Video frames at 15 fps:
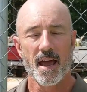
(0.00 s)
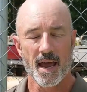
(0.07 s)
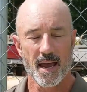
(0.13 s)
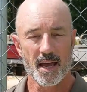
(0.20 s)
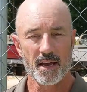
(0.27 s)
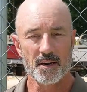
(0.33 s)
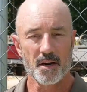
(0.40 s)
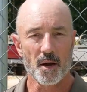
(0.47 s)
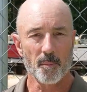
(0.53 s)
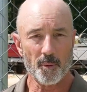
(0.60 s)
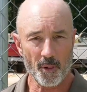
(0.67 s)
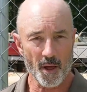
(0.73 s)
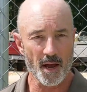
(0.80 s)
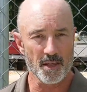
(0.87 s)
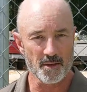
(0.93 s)
and
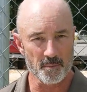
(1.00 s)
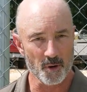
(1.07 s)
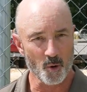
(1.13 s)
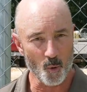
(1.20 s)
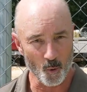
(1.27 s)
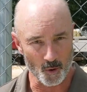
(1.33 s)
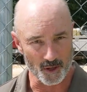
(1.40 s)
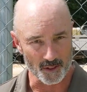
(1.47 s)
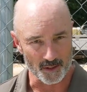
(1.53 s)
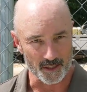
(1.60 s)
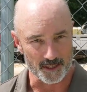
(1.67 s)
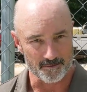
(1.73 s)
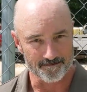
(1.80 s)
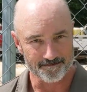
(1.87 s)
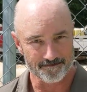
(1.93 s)
apply them accordingly.